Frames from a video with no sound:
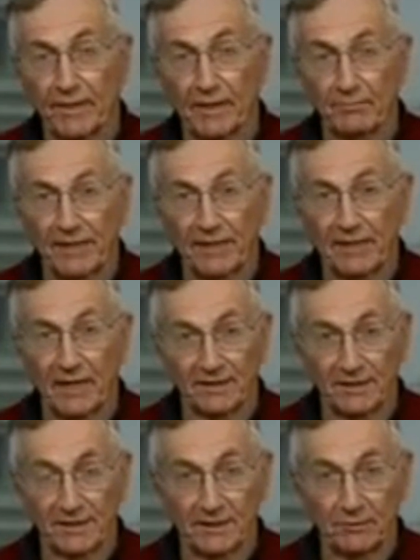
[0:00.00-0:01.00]
on
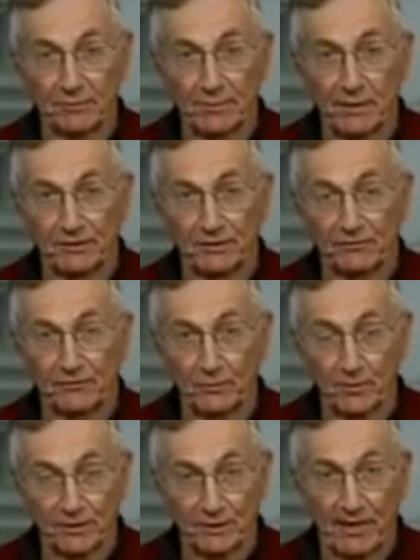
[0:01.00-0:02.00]
Benghazi that was published a
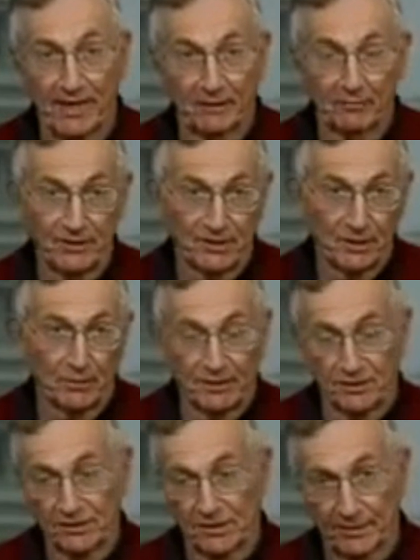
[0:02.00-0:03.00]
few months back, raising
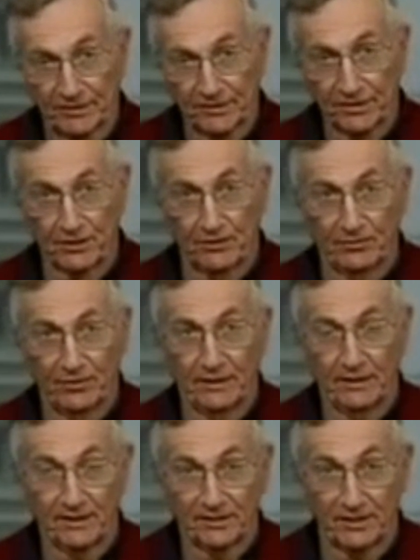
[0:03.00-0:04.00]
questions about
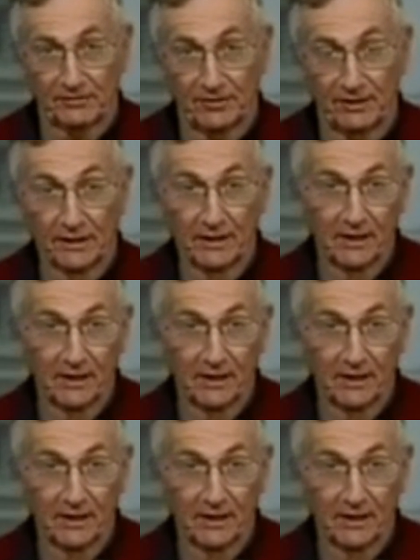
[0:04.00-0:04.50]
security, etc.,